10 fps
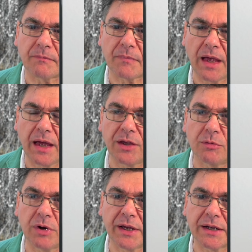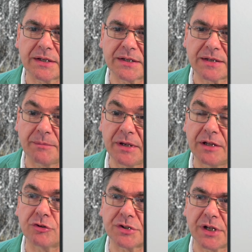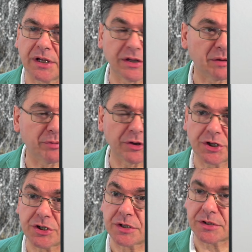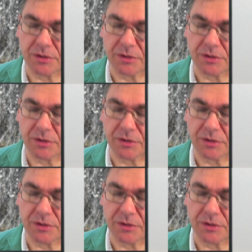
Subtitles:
And you will get some interesting interpretations of